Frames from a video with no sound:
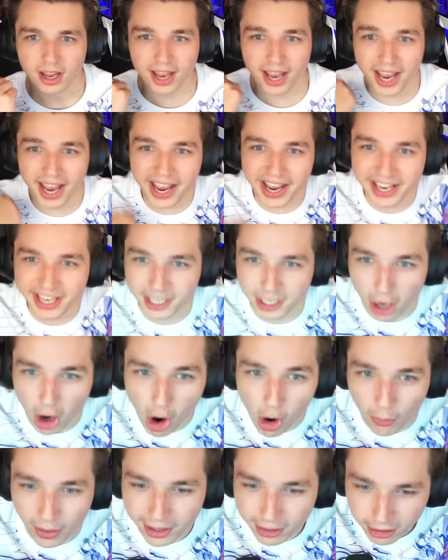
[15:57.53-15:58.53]
Hey,
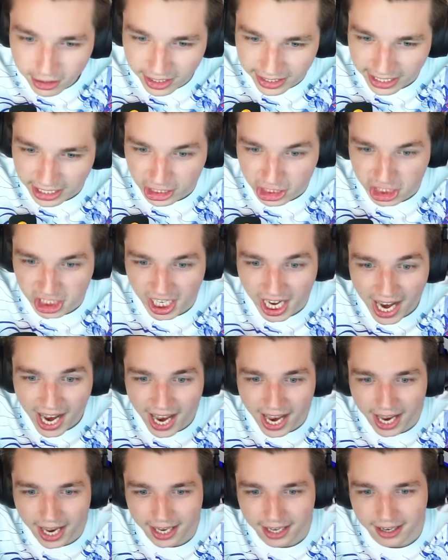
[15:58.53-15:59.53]
yo! He looked like a
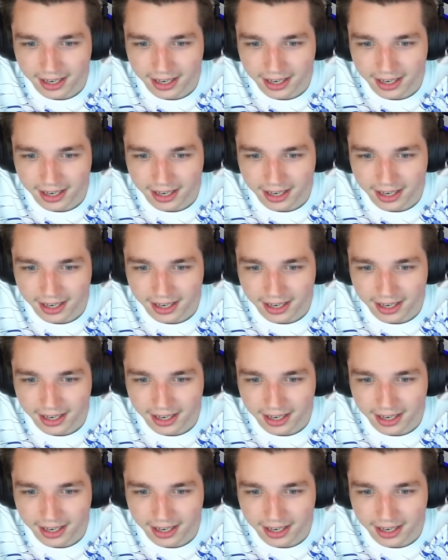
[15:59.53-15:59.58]
Chad!